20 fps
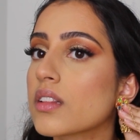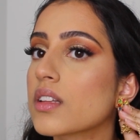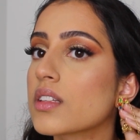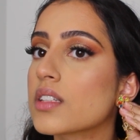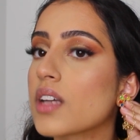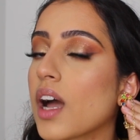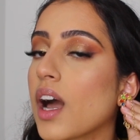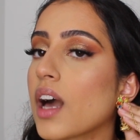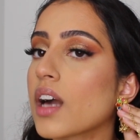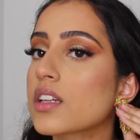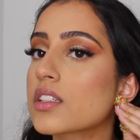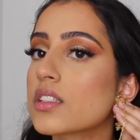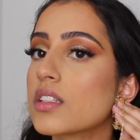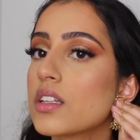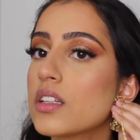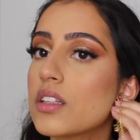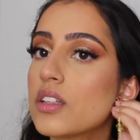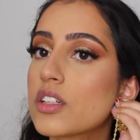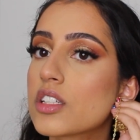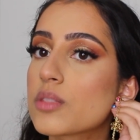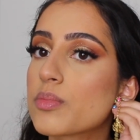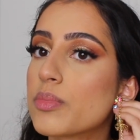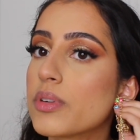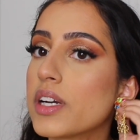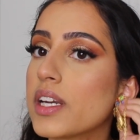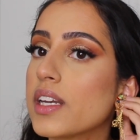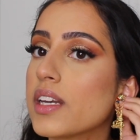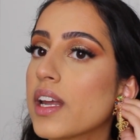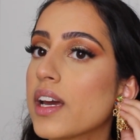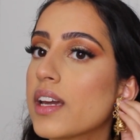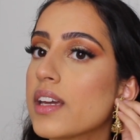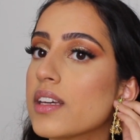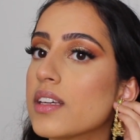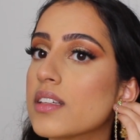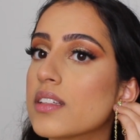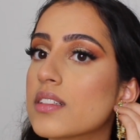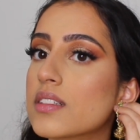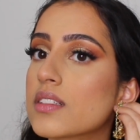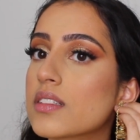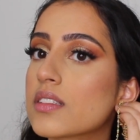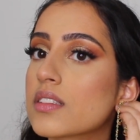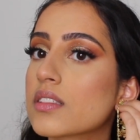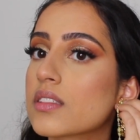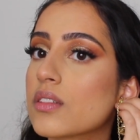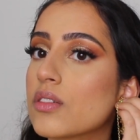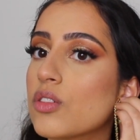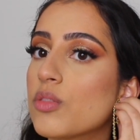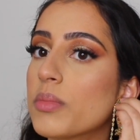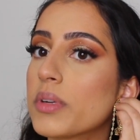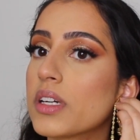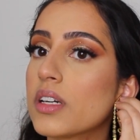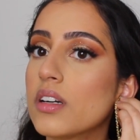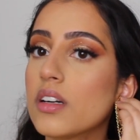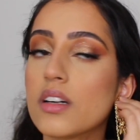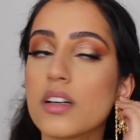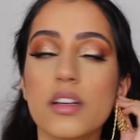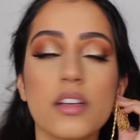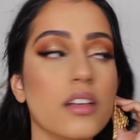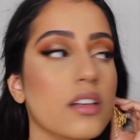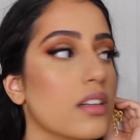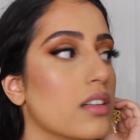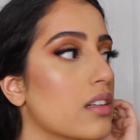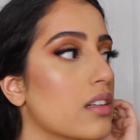This actually looks pretty nice. Oh my god.